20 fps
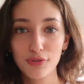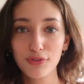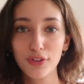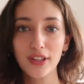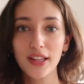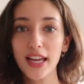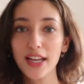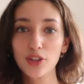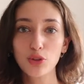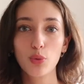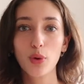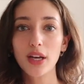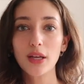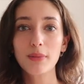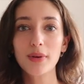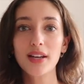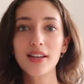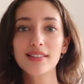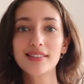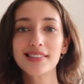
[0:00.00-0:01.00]
for like 20
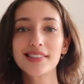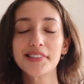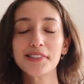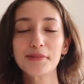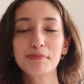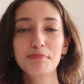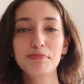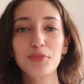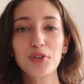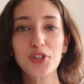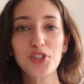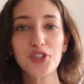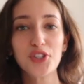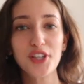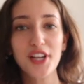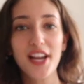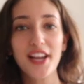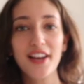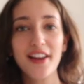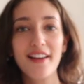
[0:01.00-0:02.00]
minutes.
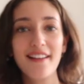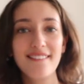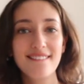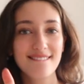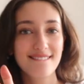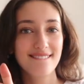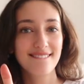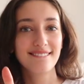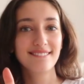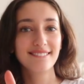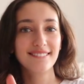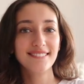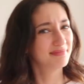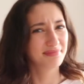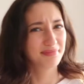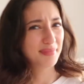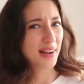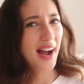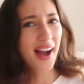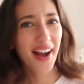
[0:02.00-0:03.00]
Appreciate it.
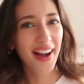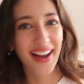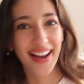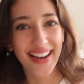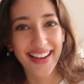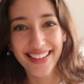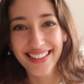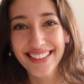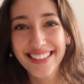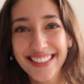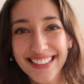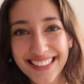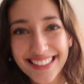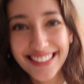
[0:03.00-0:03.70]
Bye.